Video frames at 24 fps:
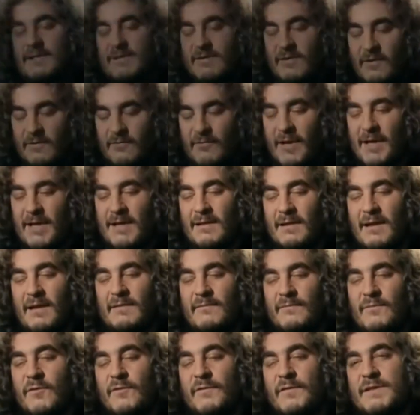started writing a lot
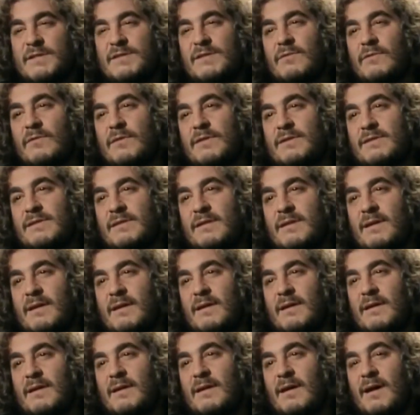of movie scores,
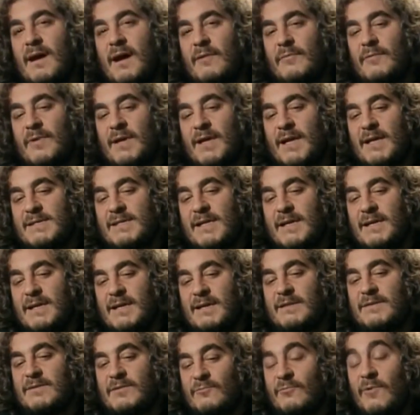I realized I
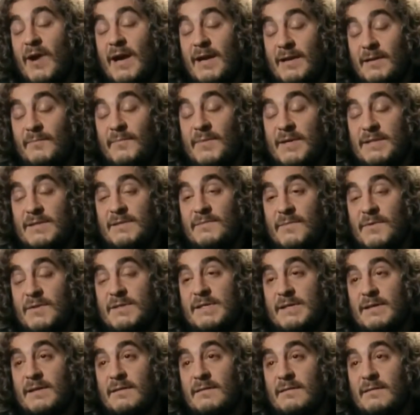needed to write a piece of
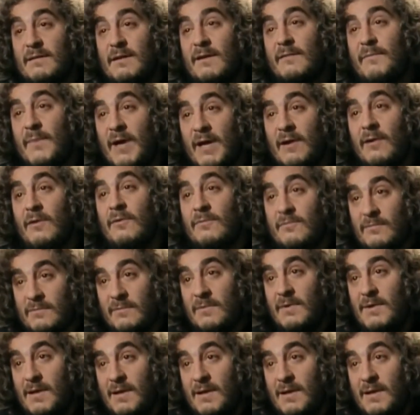music of my own